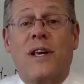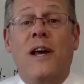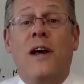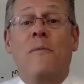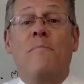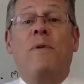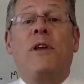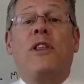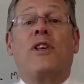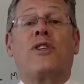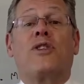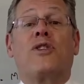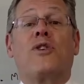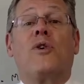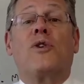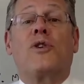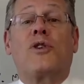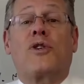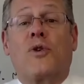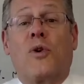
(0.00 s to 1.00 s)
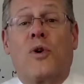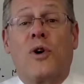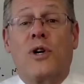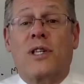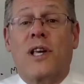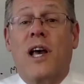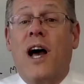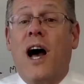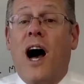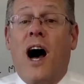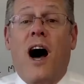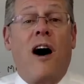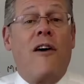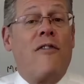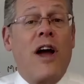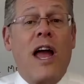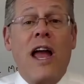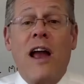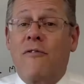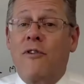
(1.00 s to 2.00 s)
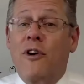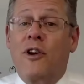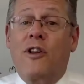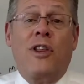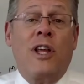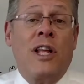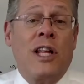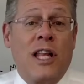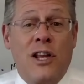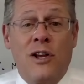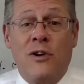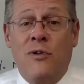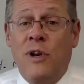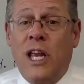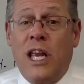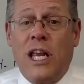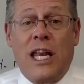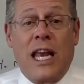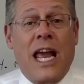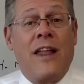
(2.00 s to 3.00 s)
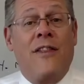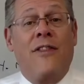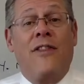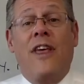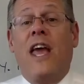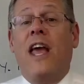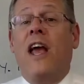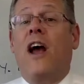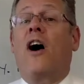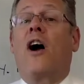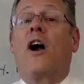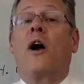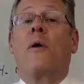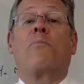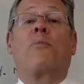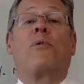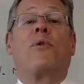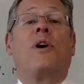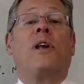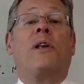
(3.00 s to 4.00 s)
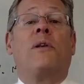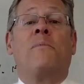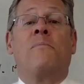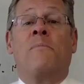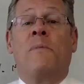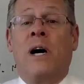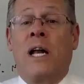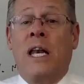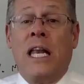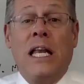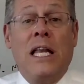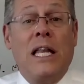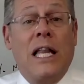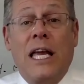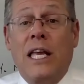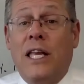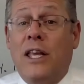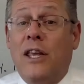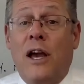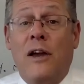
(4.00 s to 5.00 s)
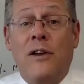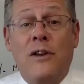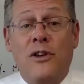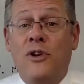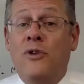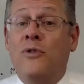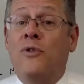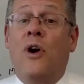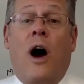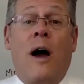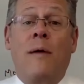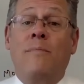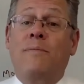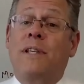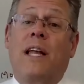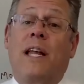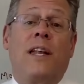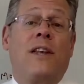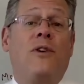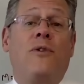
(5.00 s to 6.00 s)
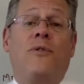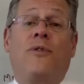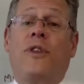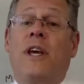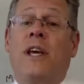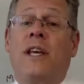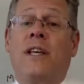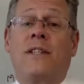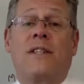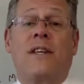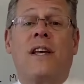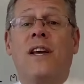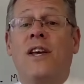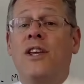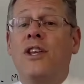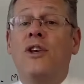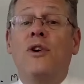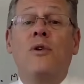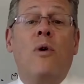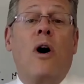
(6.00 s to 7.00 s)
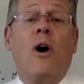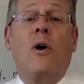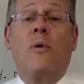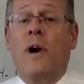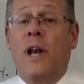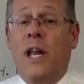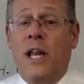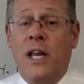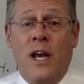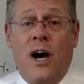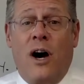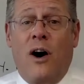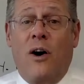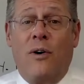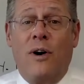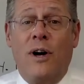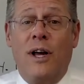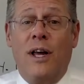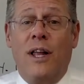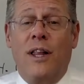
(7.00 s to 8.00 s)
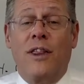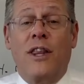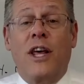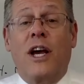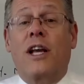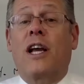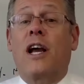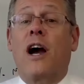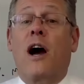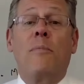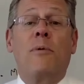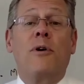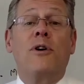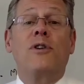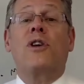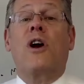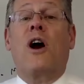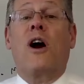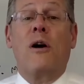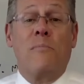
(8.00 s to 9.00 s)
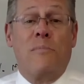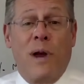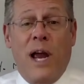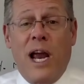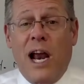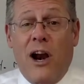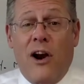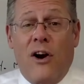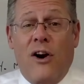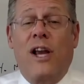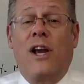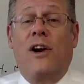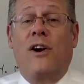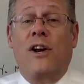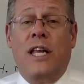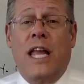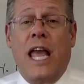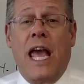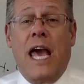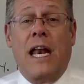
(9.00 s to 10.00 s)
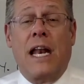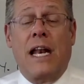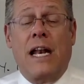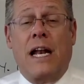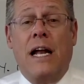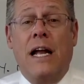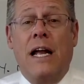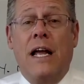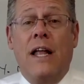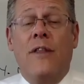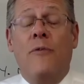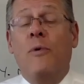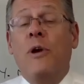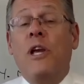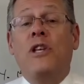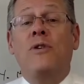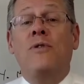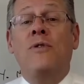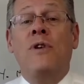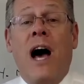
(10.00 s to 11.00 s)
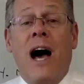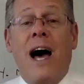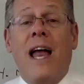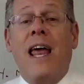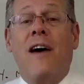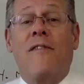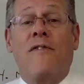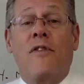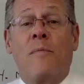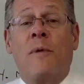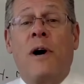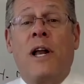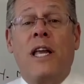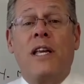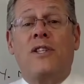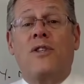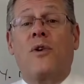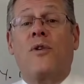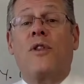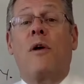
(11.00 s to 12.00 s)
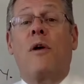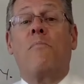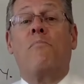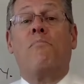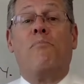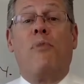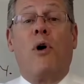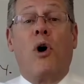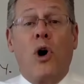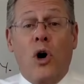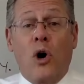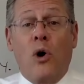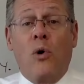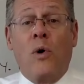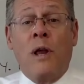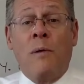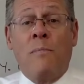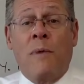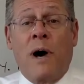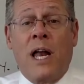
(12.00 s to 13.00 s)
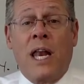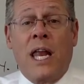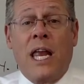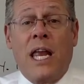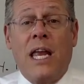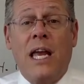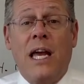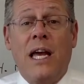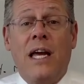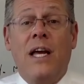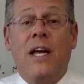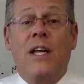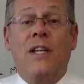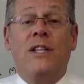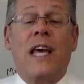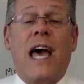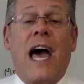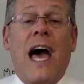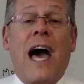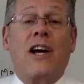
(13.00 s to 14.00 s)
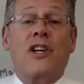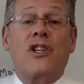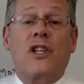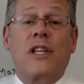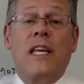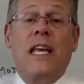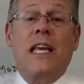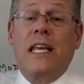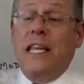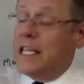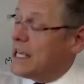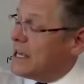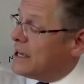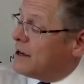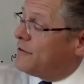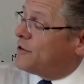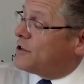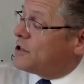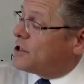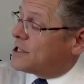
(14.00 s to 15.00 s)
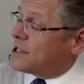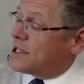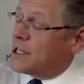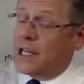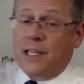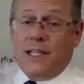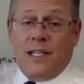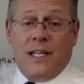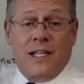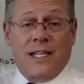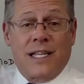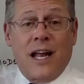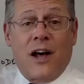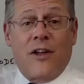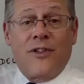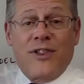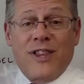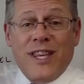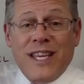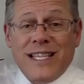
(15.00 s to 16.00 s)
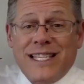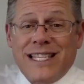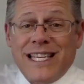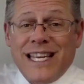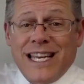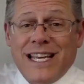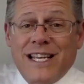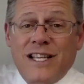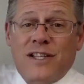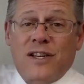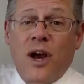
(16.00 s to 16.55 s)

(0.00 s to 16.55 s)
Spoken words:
be the sole source of everything that you need. And they are printing money like, you know, I'm telling you things you already know. The cupboards are bare here in Canada. We do not have the money, so they're borrowing money to actually give to citizens. Now, this is